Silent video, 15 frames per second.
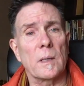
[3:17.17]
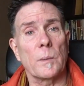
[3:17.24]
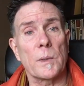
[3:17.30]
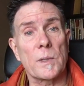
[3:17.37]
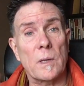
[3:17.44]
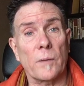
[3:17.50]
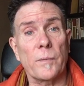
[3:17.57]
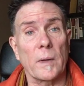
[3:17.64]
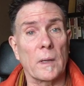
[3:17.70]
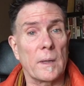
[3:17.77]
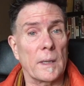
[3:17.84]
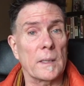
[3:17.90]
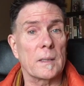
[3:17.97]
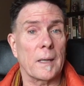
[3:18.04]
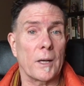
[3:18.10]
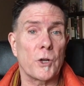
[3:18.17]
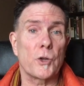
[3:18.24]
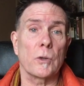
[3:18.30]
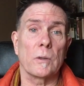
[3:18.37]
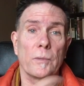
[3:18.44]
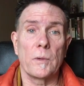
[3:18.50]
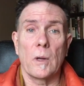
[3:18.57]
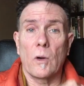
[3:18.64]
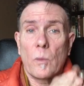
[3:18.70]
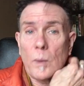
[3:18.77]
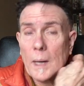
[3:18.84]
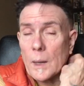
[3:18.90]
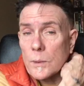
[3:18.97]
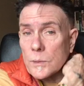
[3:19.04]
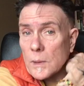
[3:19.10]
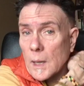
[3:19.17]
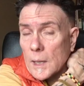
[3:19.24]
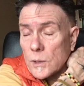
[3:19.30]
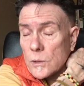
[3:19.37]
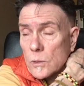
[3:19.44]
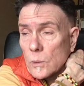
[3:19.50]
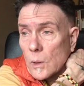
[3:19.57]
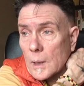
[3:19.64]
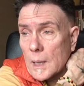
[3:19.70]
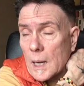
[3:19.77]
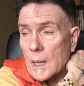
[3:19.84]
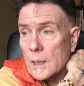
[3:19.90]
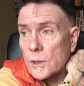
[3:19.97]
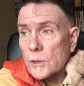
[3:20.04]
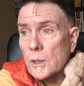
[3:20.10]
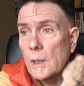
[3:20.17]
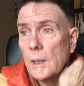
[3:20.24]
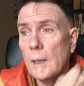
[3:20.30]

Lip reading: I'm discovering things that I should have known when I was in high school or college,